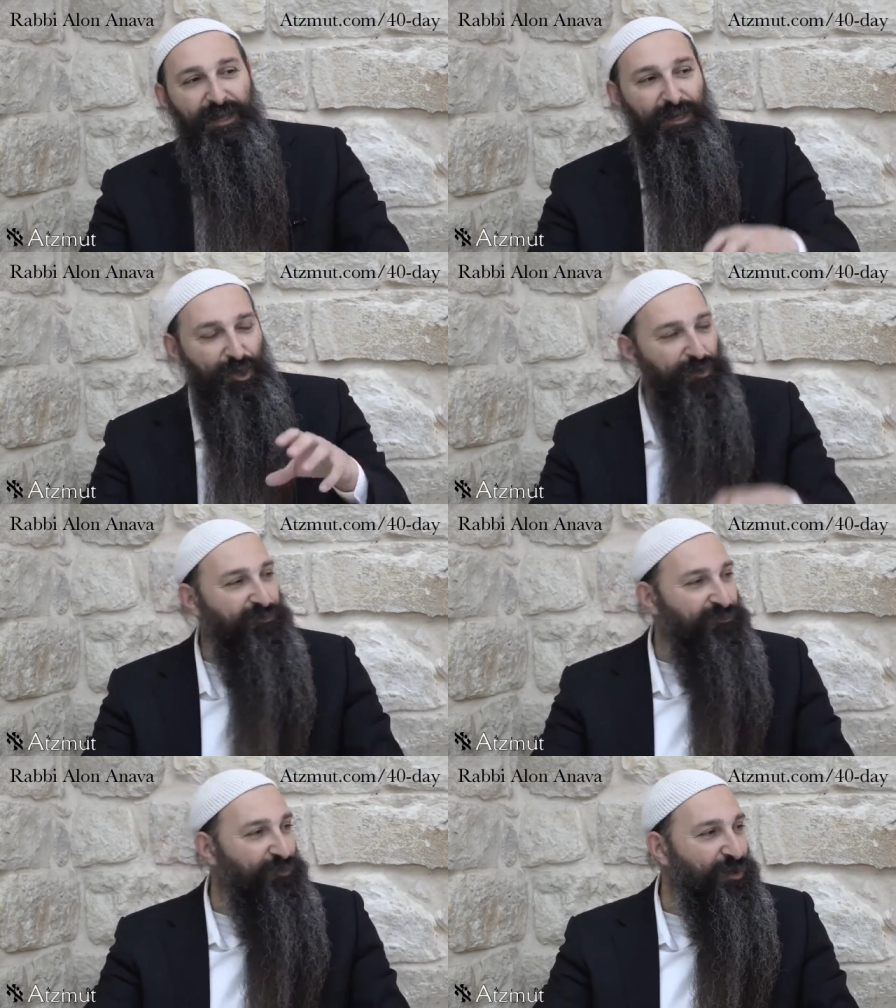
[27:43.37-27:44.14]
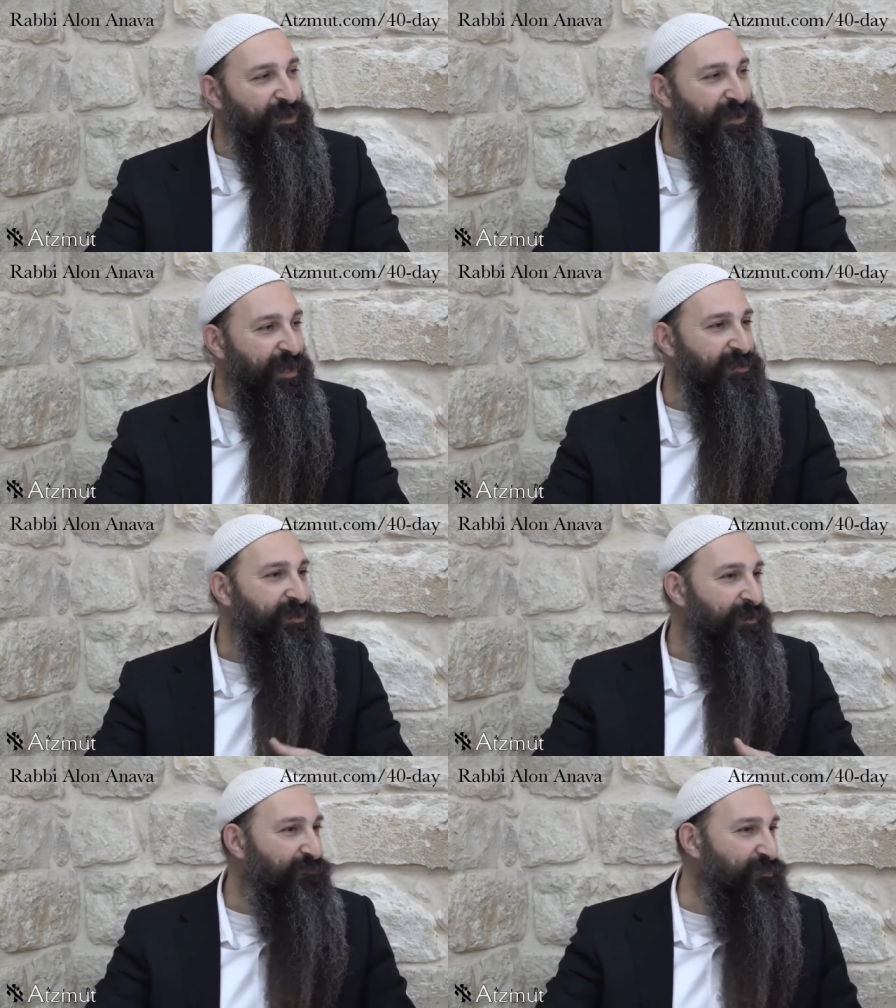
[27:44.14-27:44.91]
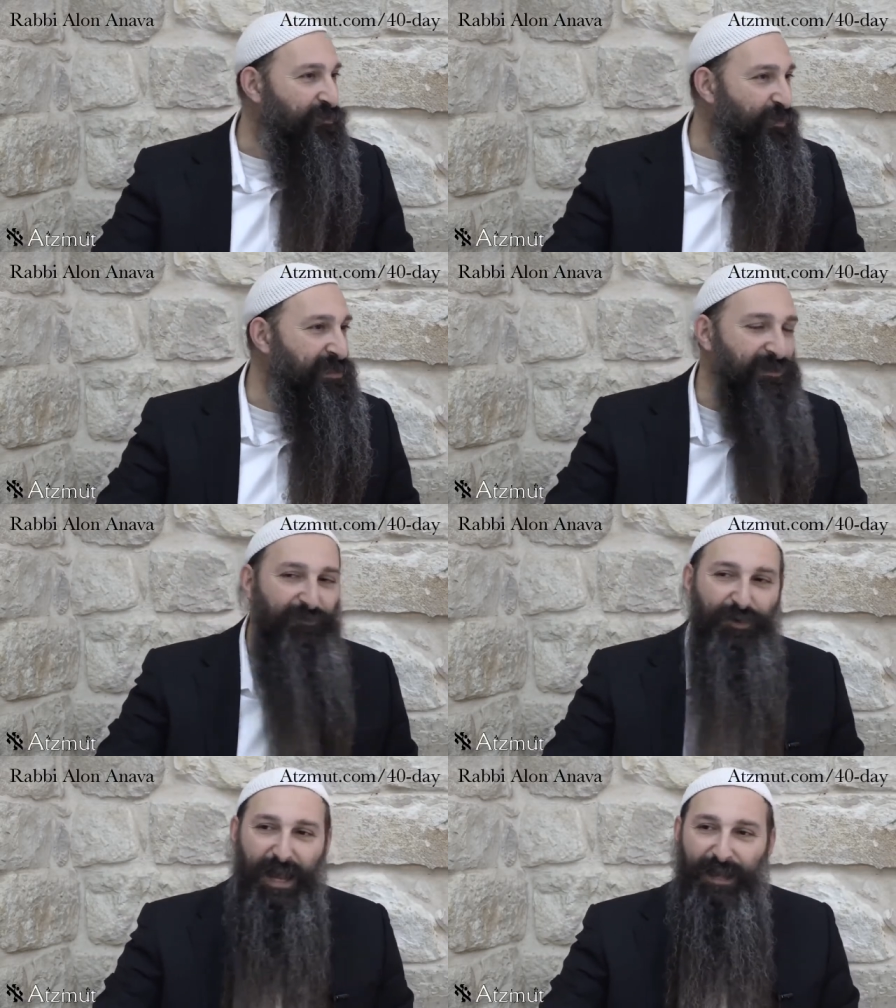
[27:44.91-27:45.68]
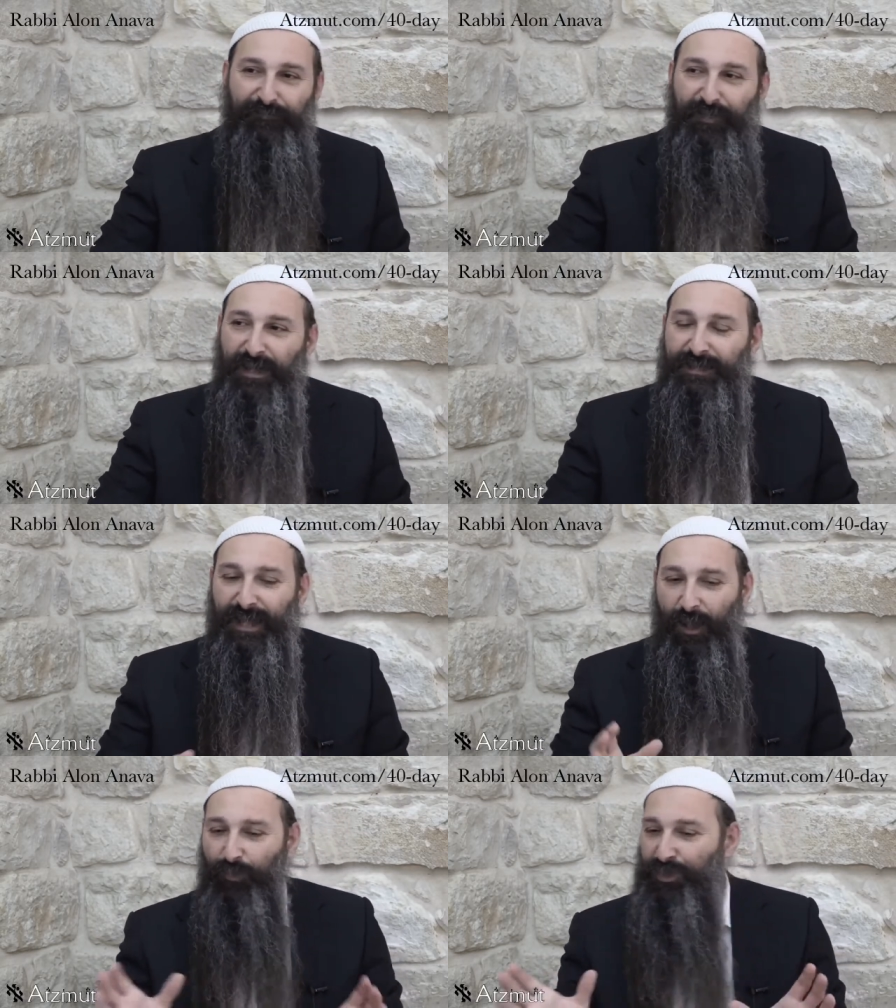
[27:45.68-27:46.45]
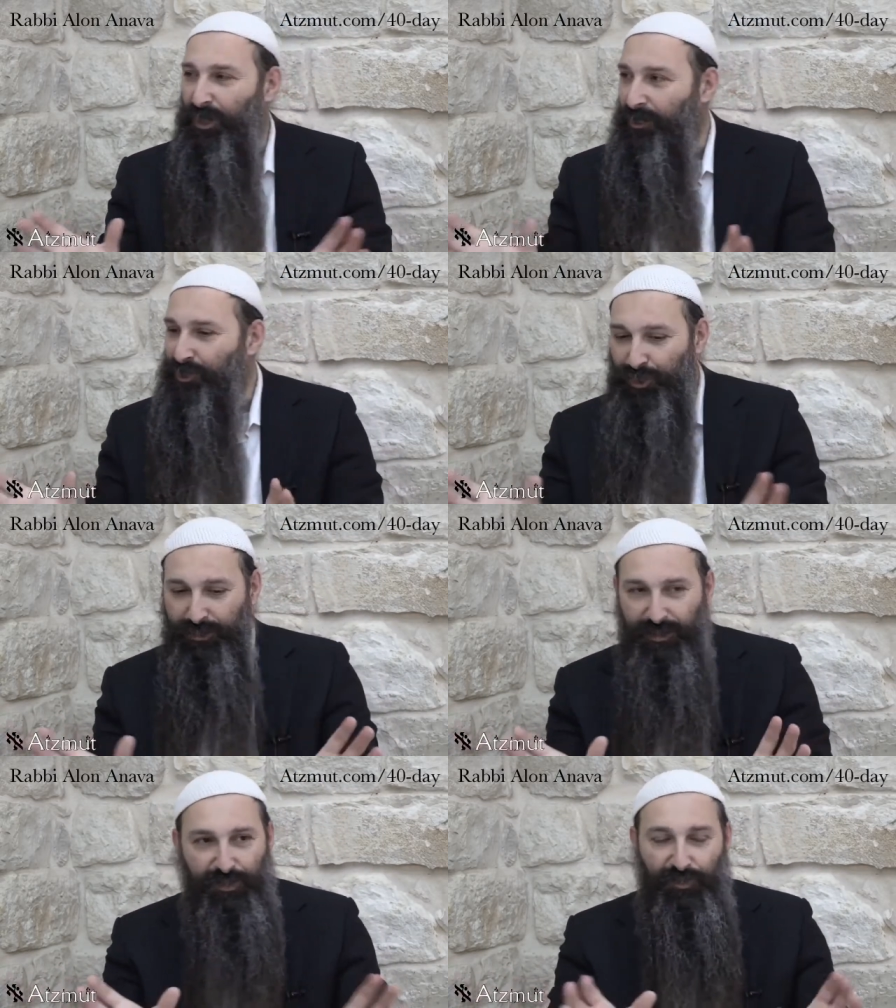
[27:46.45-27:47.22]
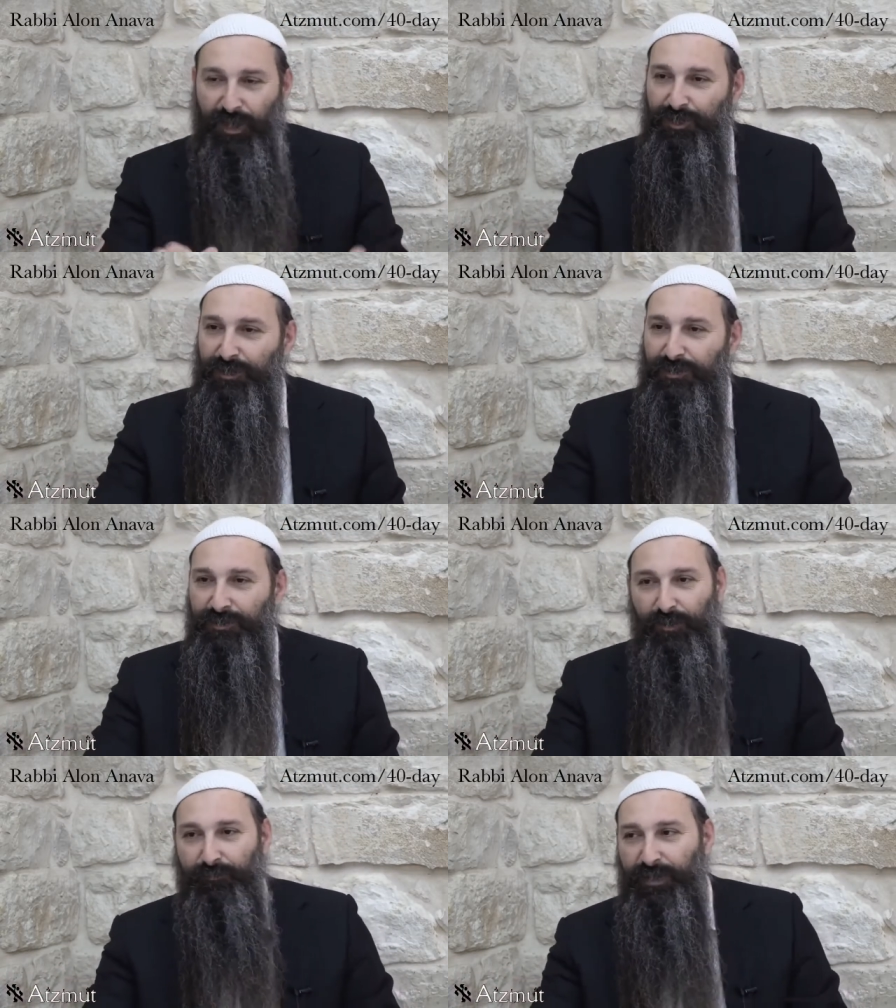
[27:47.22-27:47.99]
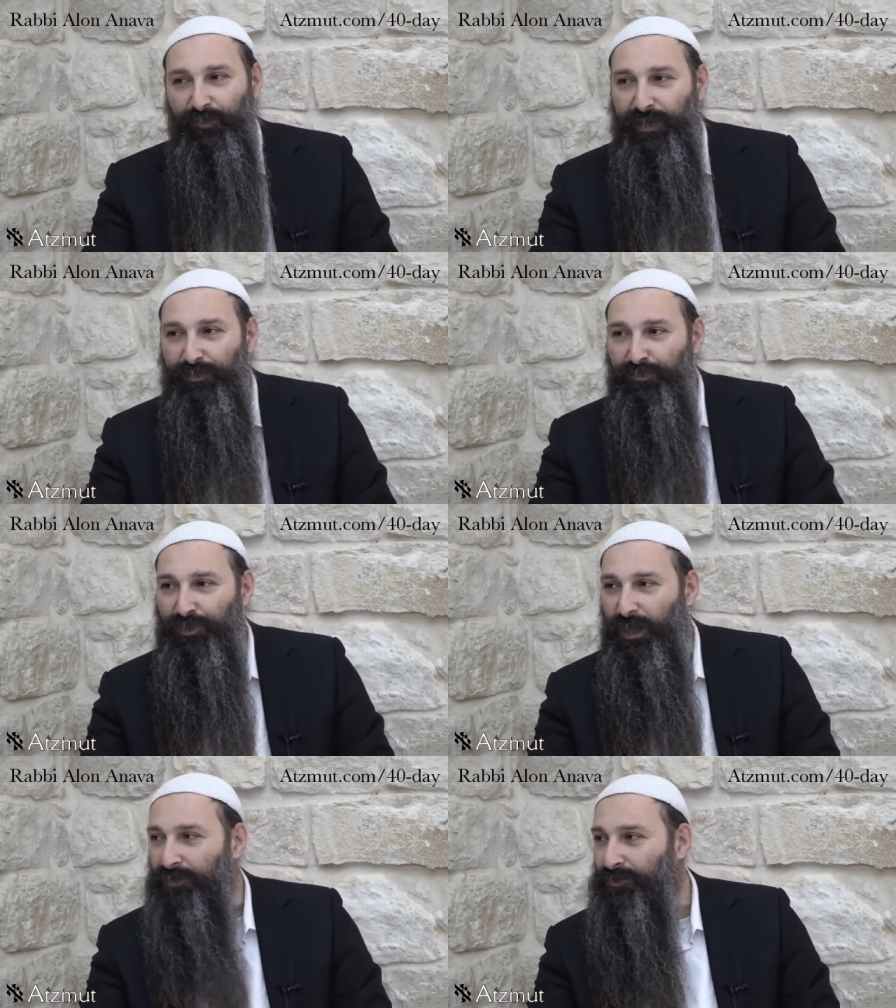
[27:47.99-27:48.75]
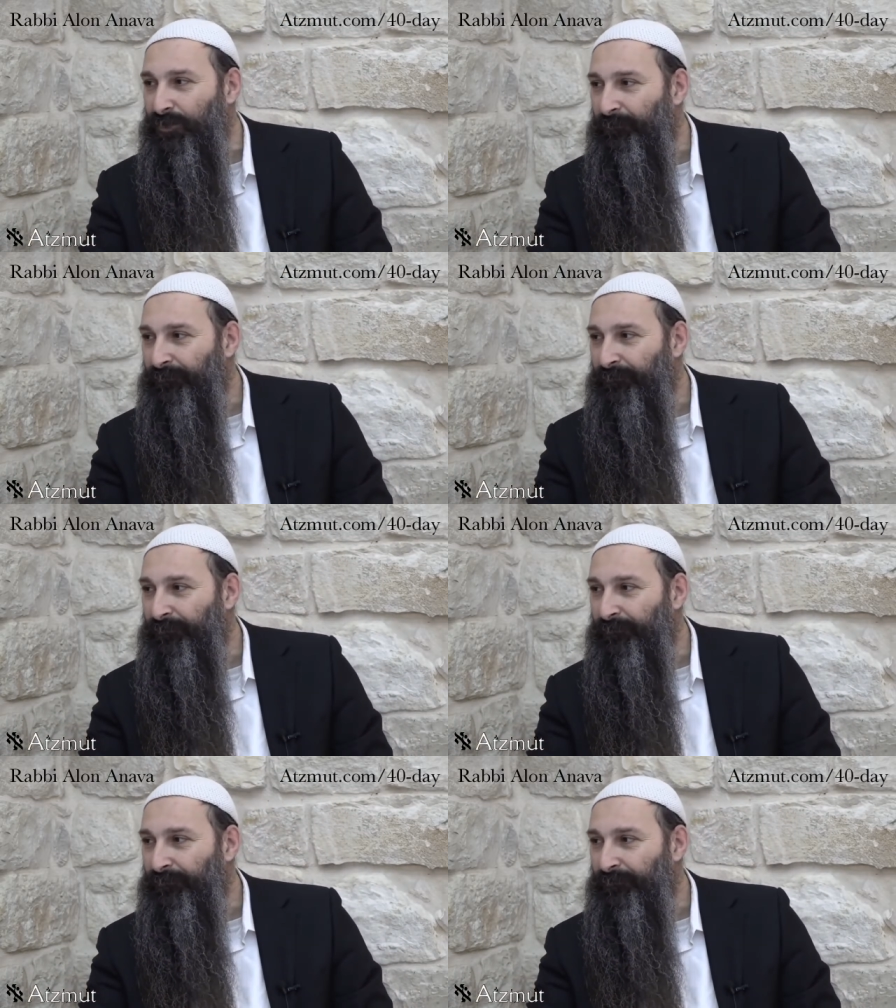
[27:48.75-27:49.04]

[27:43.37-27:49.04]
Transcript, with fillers: not for 40 days, for the rest of our life, is how we judge situations. Don't be quick to judge.